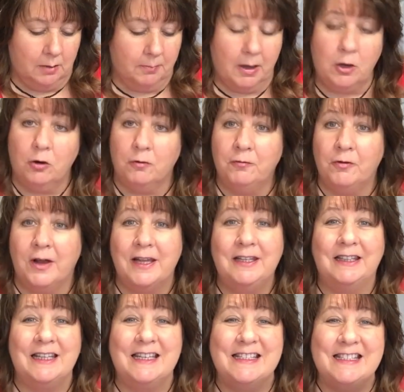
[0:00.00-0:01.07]
my
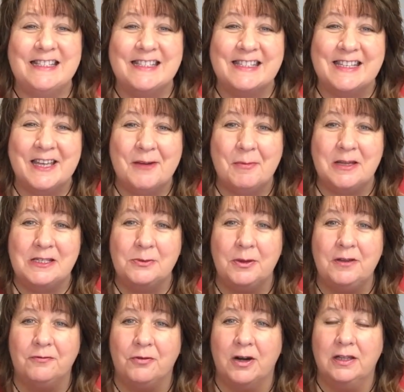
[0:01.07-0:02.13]
girlfriend Liz, my
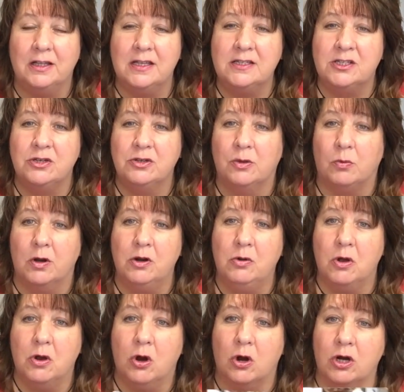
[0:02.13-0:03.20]
sweet friend Liz, who the one
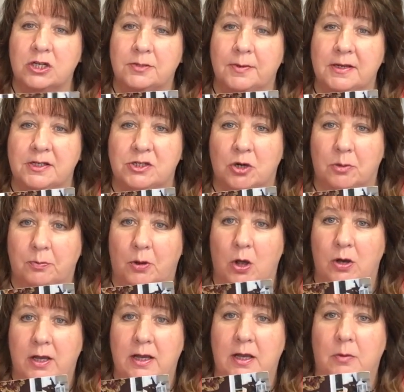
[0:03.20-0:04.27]
who encouraged me to start
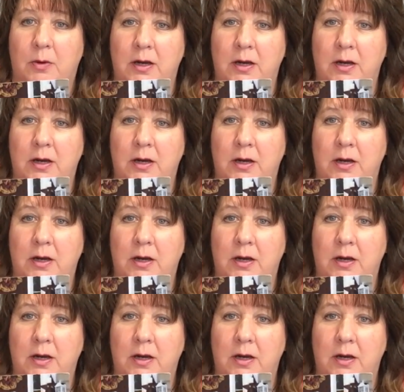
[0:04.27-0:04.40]
blogging and